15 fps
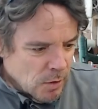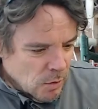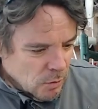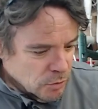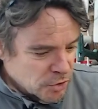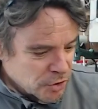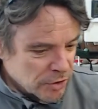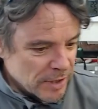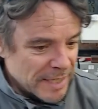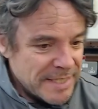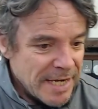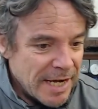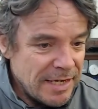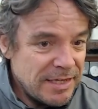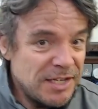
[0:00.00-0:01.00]
or should I
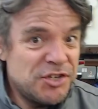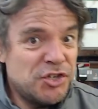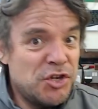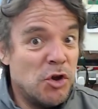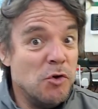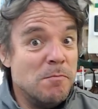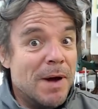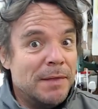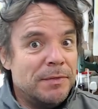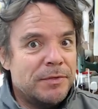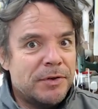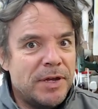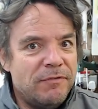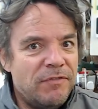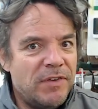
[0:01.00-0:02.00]
say this two
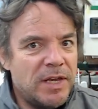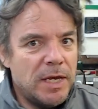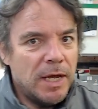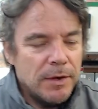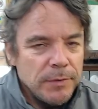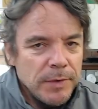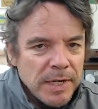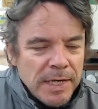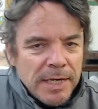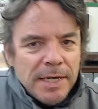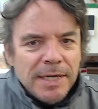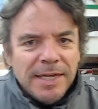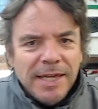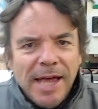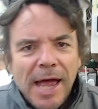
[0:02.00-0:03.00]
monthly video.
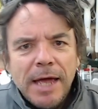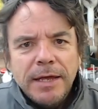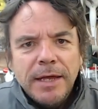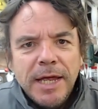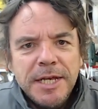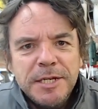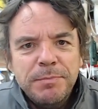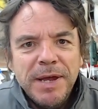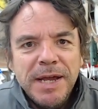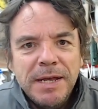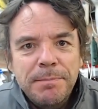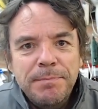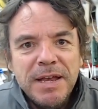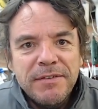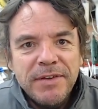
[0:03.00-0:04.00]
Yeah, it's been
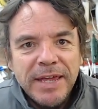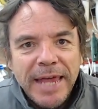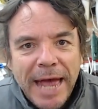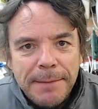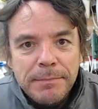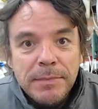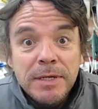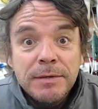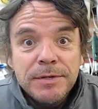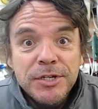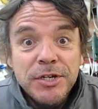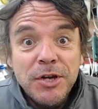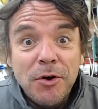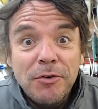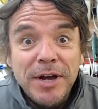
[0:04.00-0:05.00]
a bit of a gap,
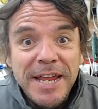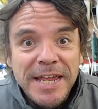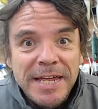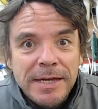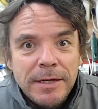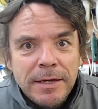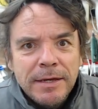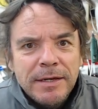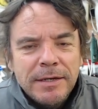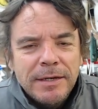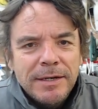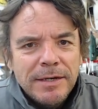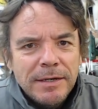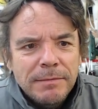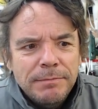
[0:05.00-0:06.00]
sorry,
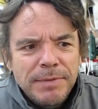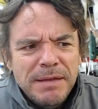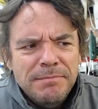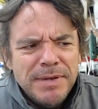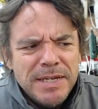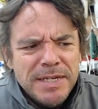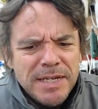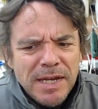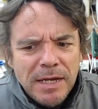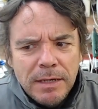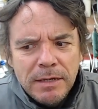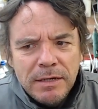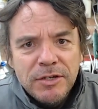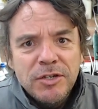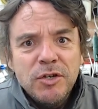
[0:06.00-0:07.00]
uh, been busy,
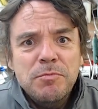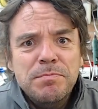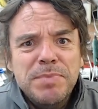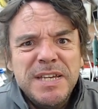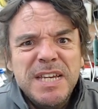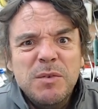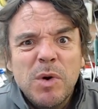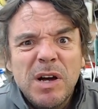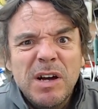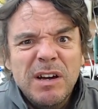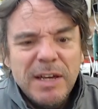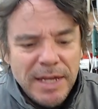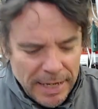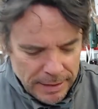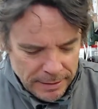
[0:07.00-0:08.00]
too busy
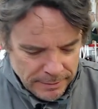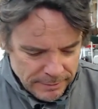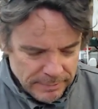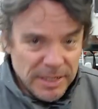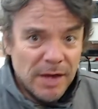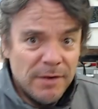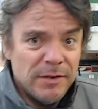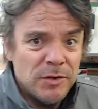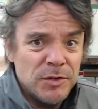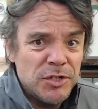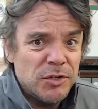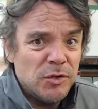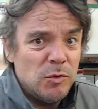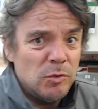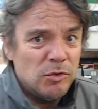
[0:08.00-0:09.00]
working, going on
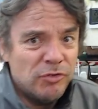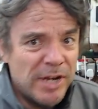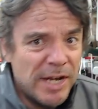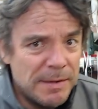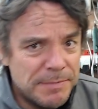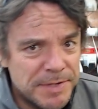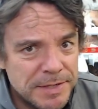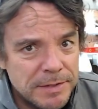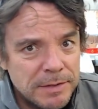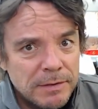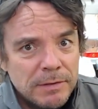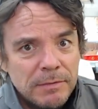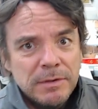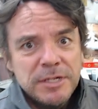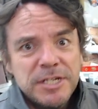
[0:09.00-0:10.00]
school trips,
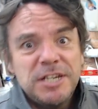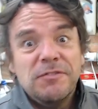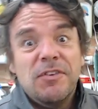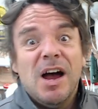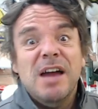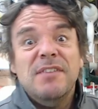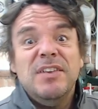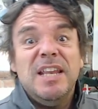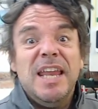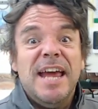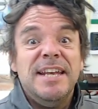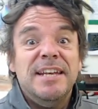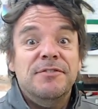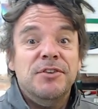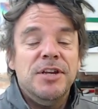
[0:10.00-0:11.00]
surviving the
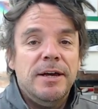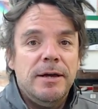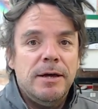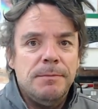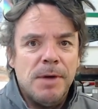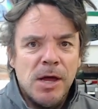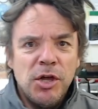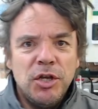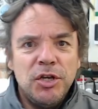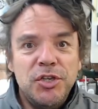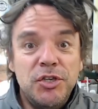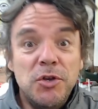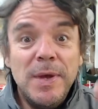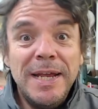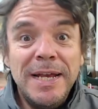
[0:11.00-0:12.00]
end of term,
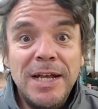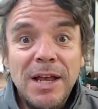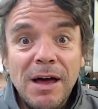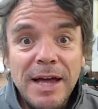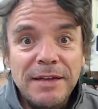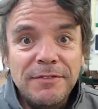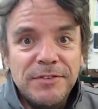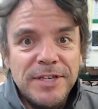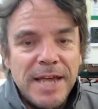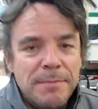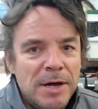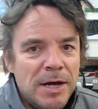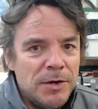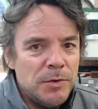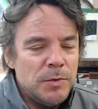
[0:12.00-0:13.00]
doing live
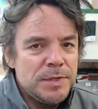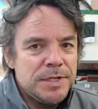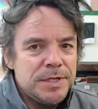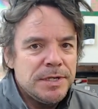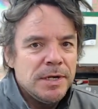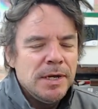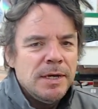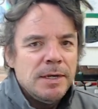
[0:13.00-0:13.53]
demos,